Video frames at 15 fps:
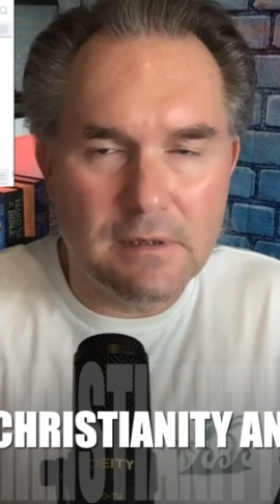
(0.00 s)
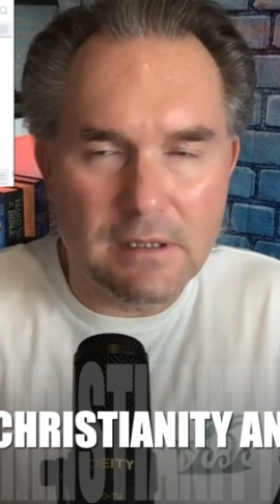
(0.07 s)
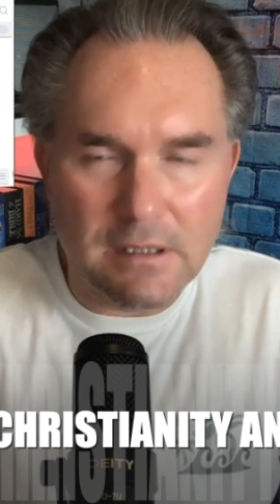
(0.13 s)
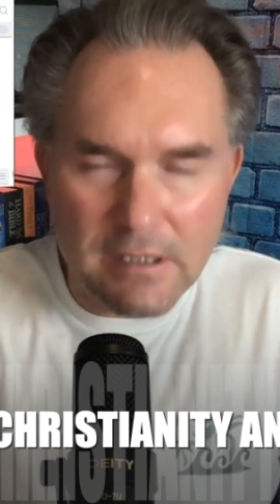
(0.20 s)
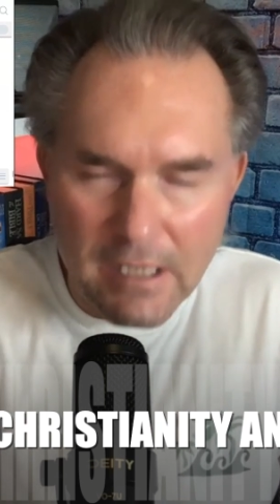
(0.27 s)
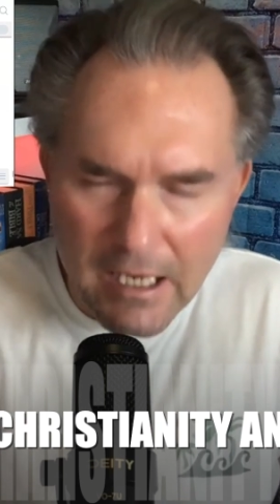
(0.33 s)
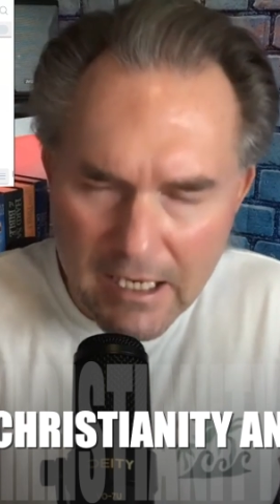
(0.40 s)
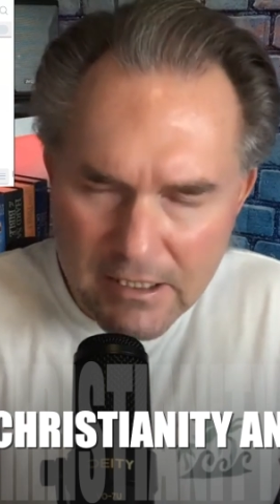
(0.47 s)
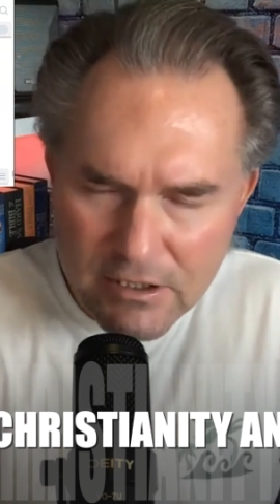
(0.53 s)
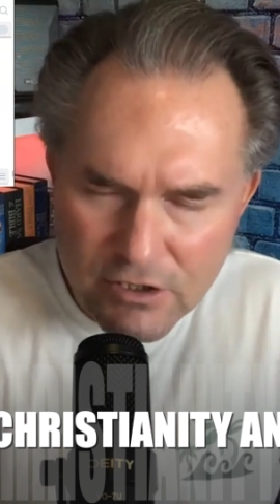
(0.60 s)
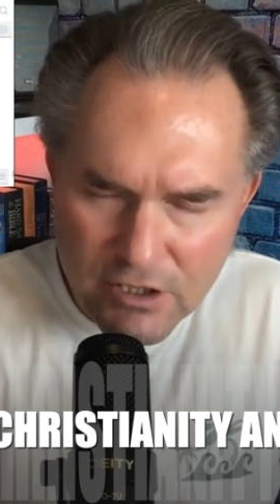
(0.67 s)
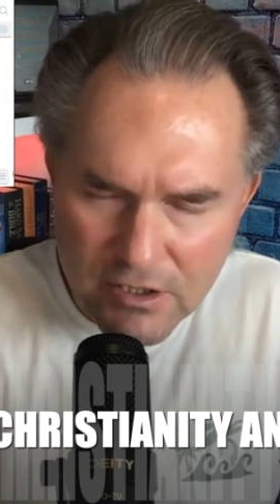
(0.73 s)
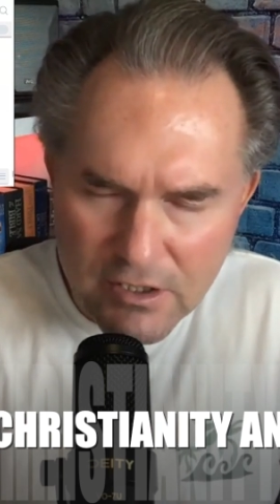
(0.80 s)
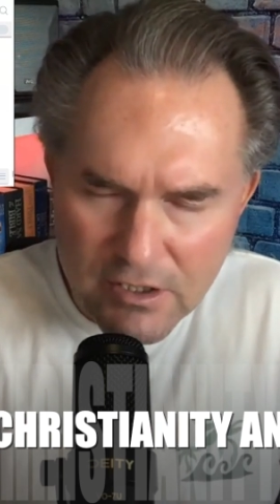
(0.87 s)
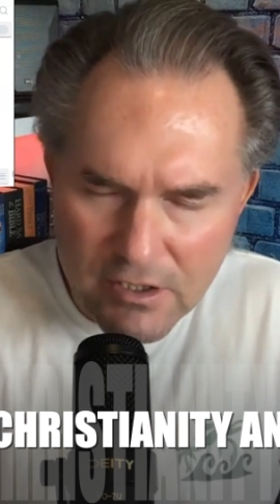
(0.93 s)
Yes,
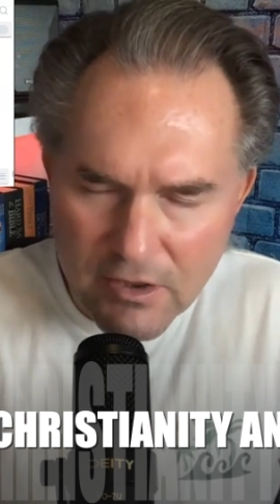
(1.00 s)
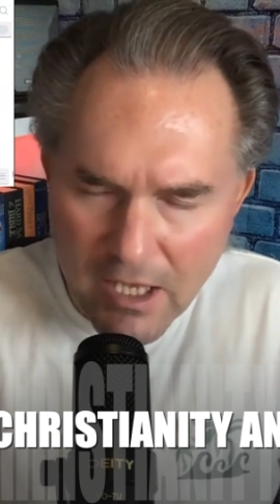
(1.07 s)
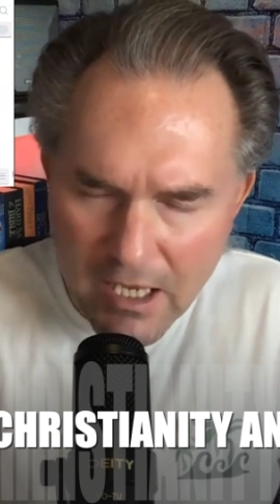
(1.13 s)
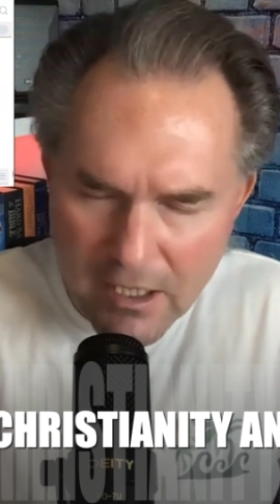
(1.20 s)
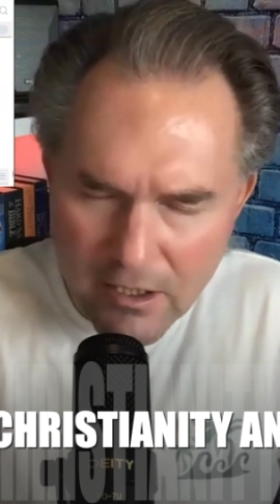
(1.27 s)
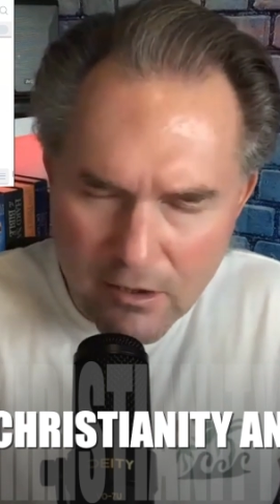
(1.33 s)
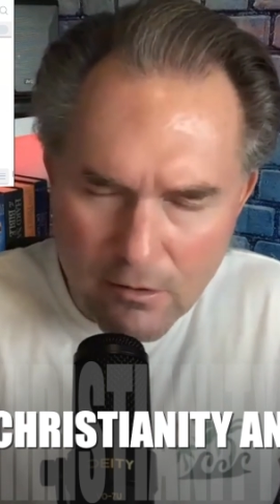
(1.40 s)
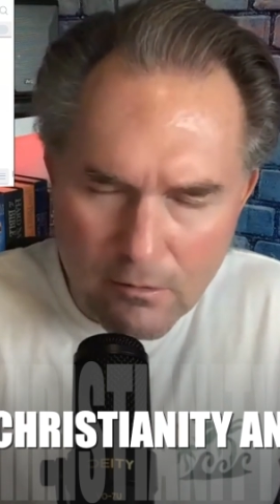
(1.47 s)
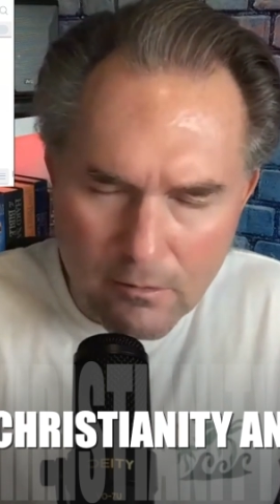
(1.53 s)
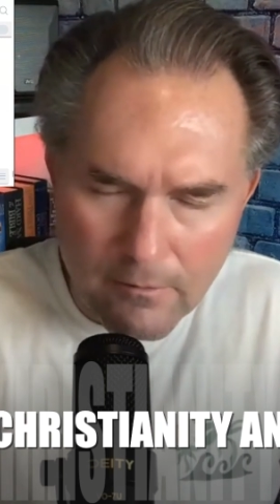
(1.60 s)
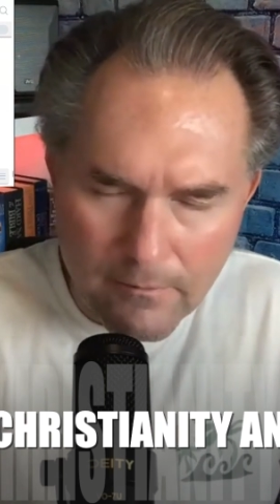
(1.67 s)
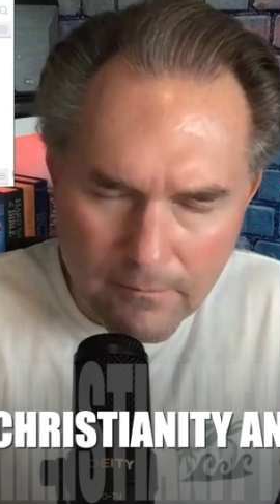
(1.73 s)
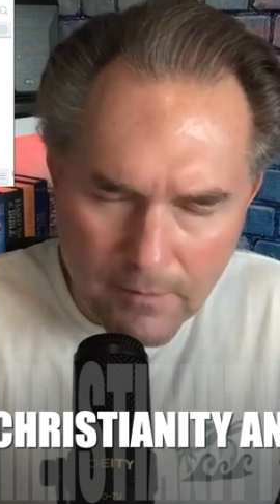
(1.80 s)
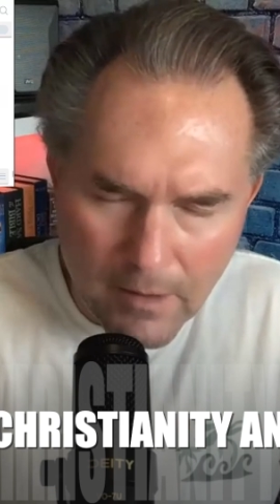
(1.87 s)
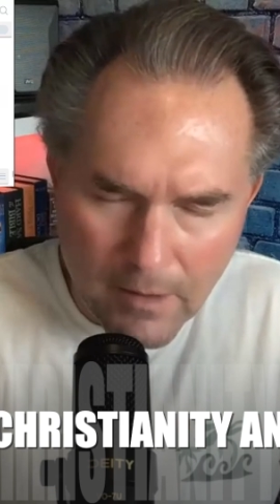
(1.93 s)
Jesus. Thank you,
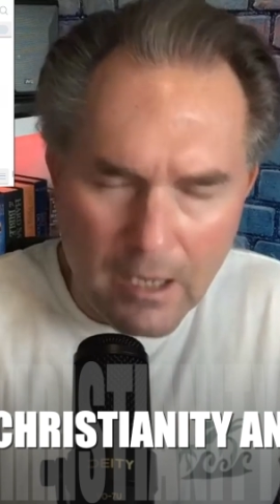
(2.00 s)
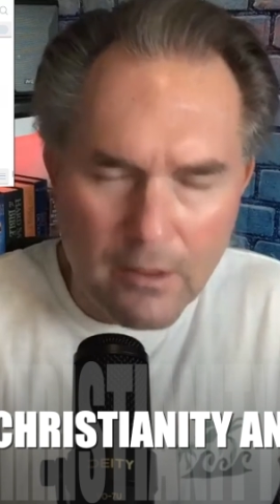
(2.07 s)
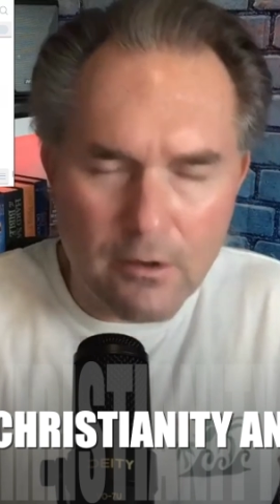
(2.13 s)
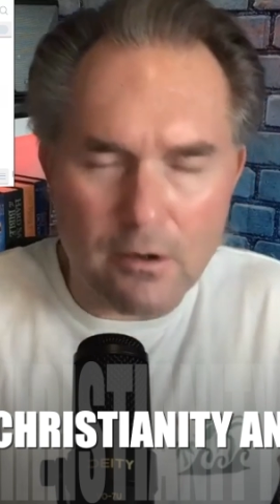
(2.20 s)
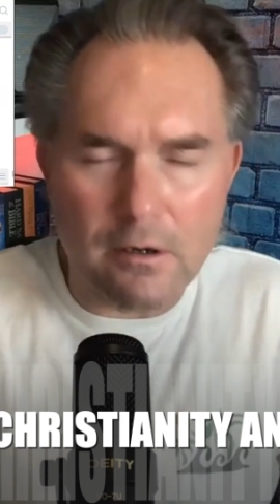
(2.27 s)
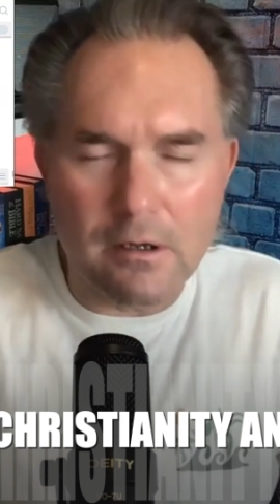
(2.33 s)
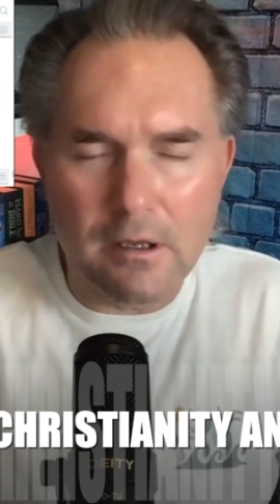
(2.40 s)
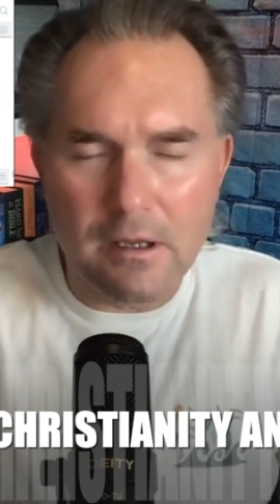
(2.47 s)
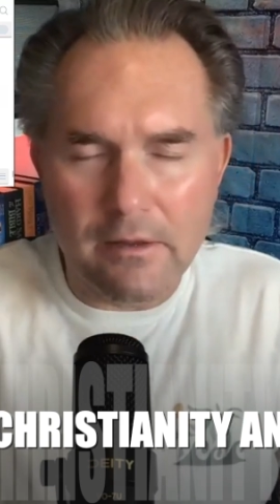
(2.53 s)
Father.